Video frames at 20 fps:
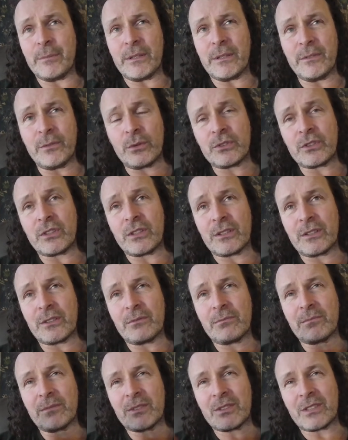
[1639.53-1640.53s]
but you've also got
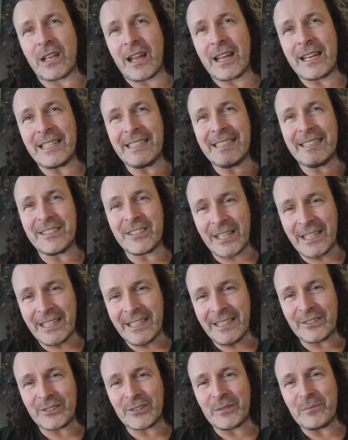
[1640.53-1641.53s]
to slightly
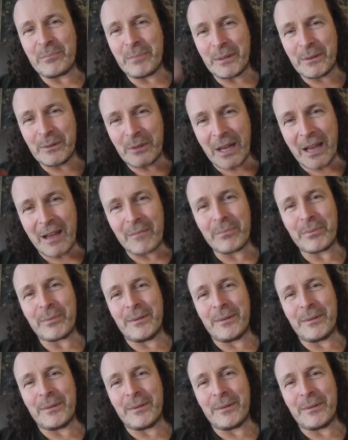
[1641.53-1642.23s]
tease and build up